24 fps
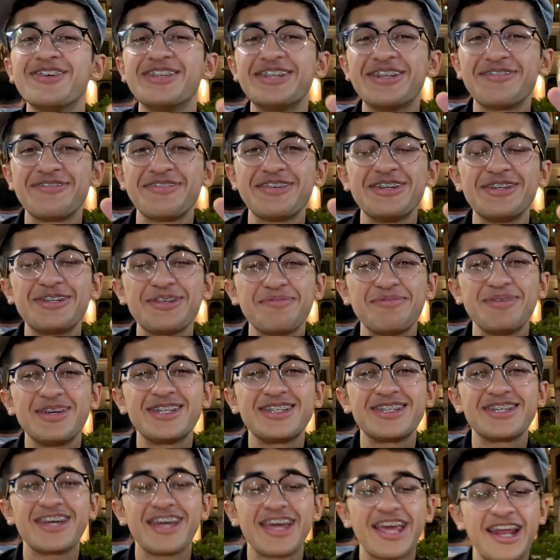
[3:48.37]
we just finished the
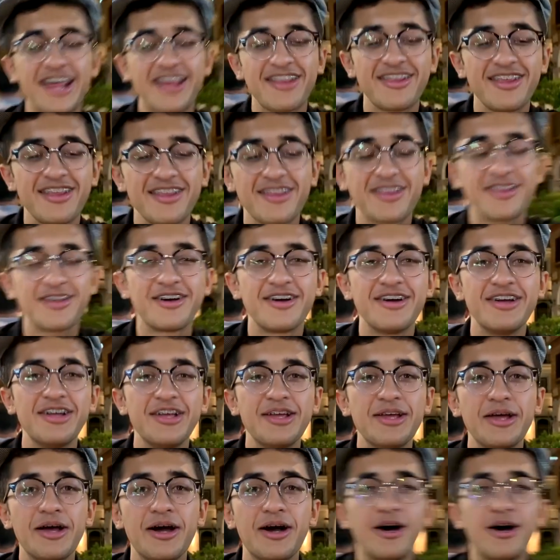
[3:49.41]
pizza, and I think the
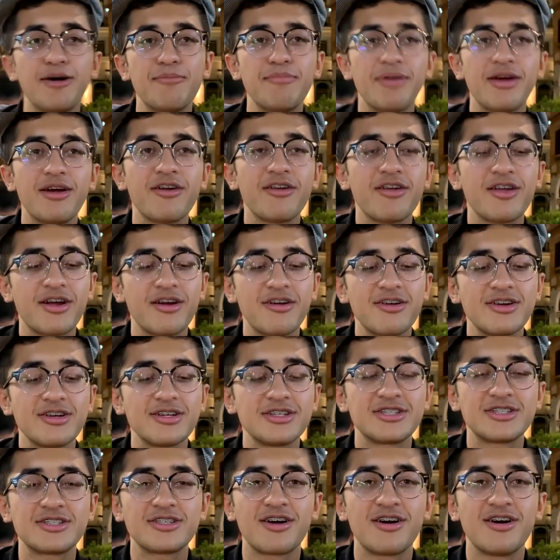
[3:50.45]
uh, marinara
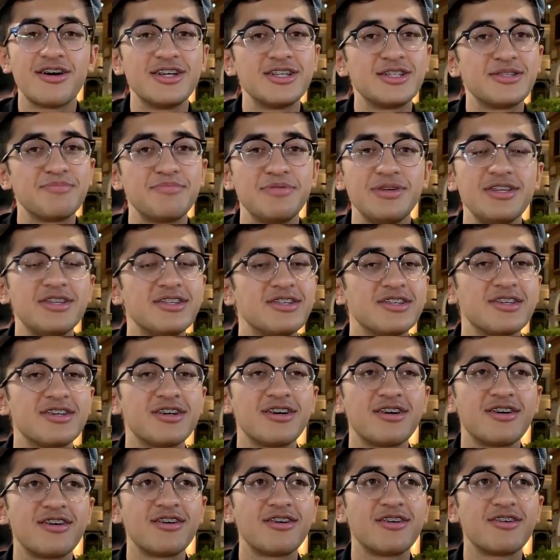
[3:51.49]
sauce
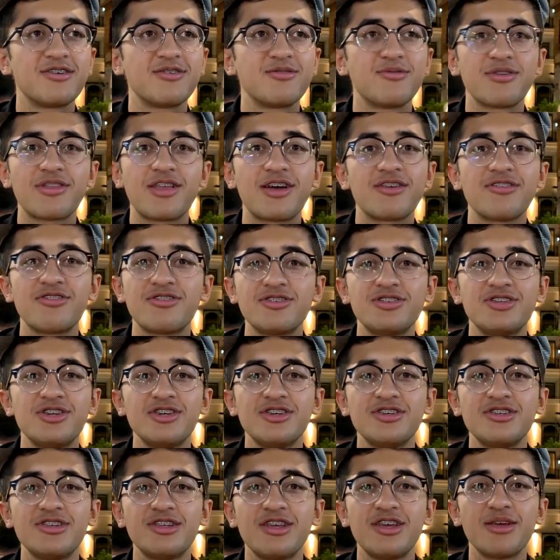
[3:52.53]
pizza without the
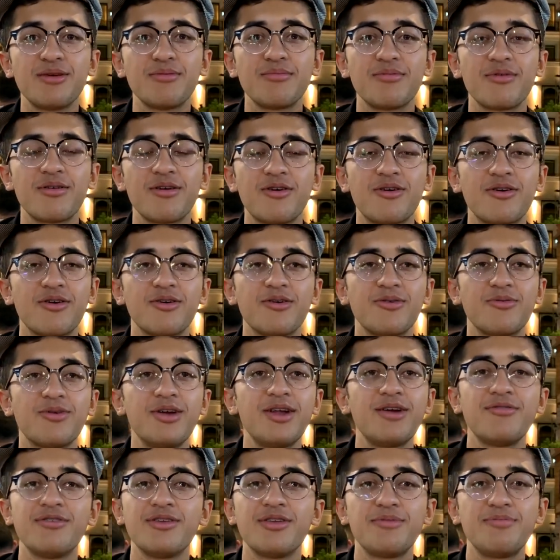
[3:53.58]
cheese thing, or
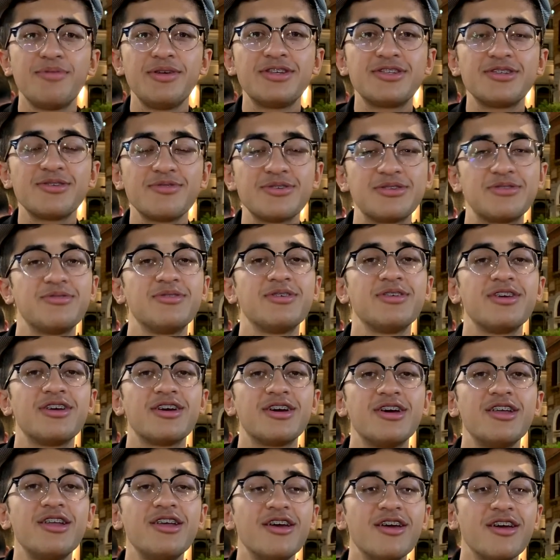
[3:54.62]
whatever, the pizza was really
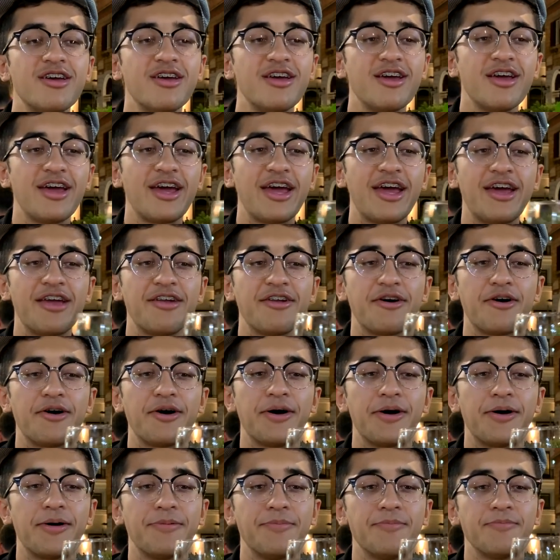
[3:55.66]
good. And
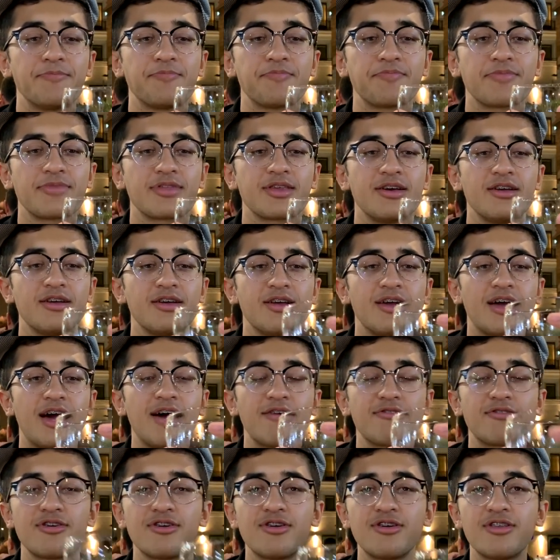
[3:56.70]
um,
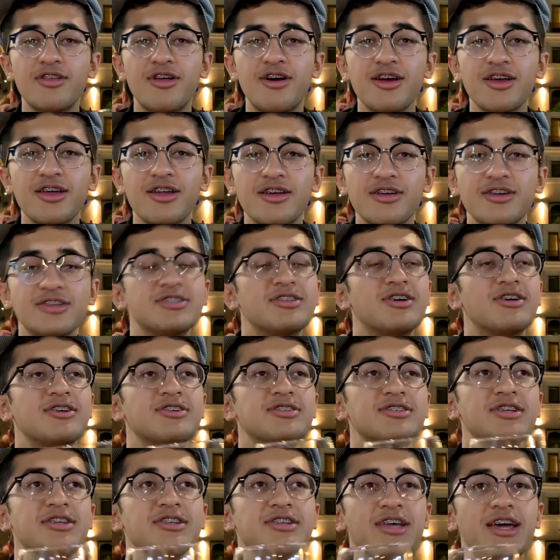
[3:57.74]
after a long and
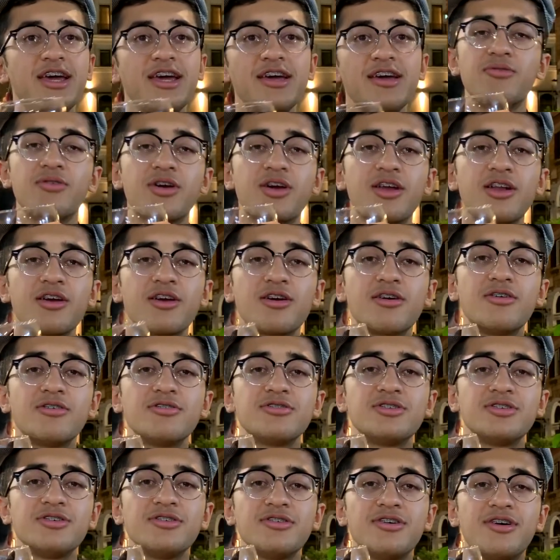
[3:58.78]
exhausting day. We're gonna go
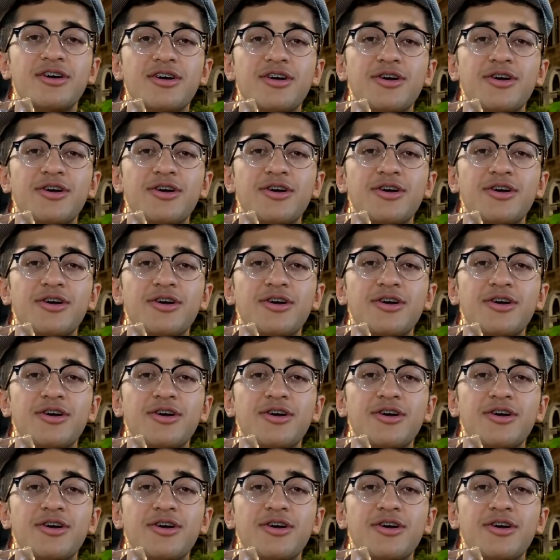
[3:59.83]
to